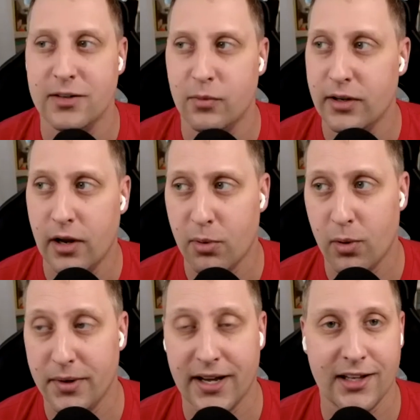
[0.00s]
we, number one
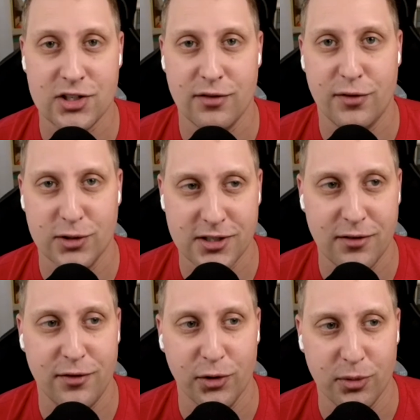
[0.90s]
we got to get you on the Fullerton
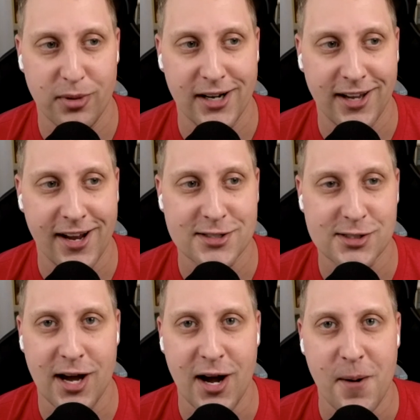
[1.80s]
Unfiltered podcast
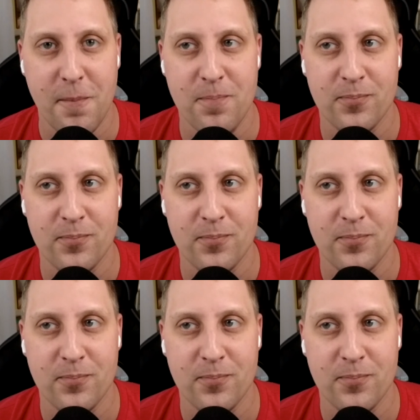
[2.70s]
um yeah